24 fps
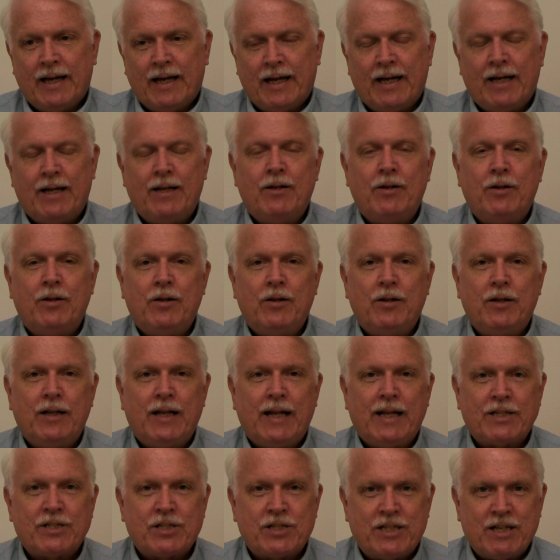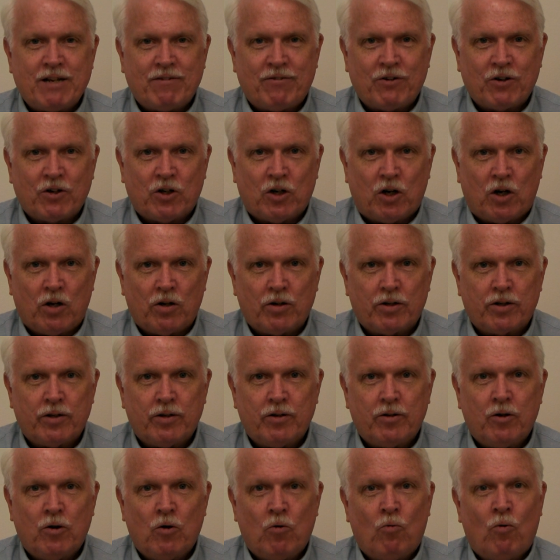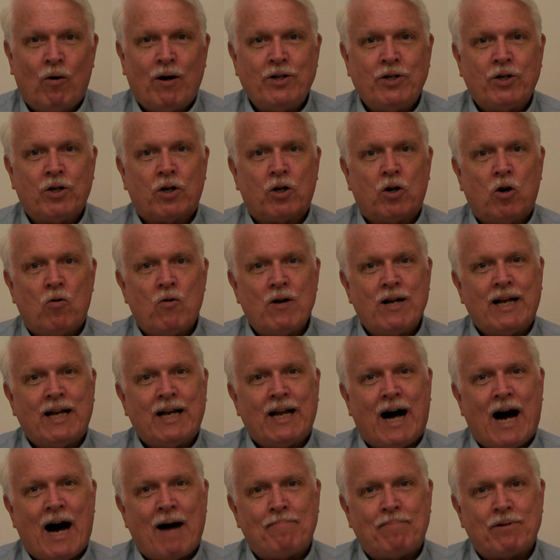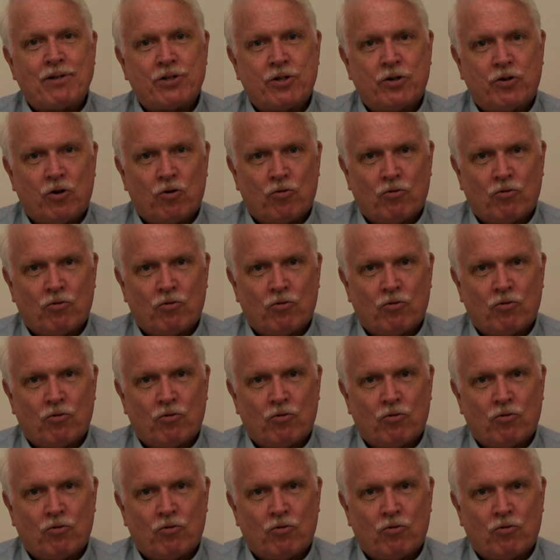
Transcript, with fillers: Uh, it's difficult when you're going in opposite